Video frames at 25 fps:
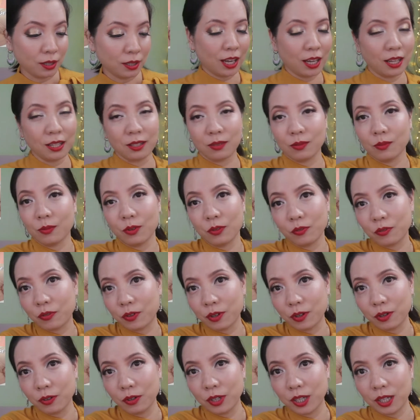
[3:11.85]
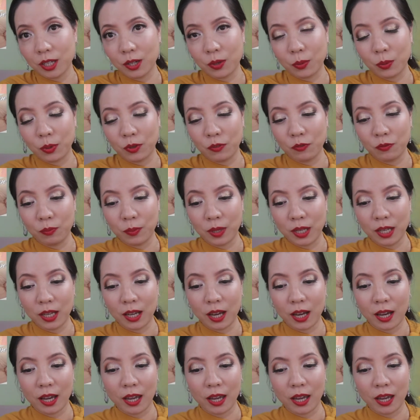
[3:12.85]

And over here with me,